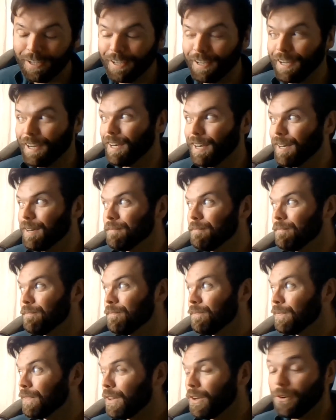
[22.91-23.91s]

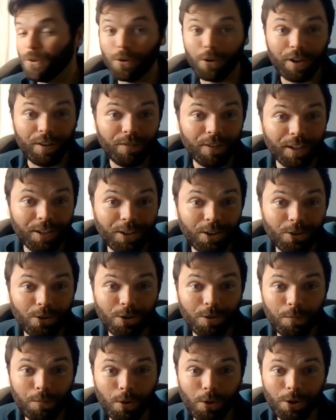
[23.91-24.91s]
or even
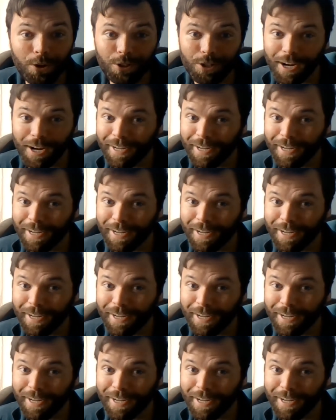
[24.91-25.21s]
your porch.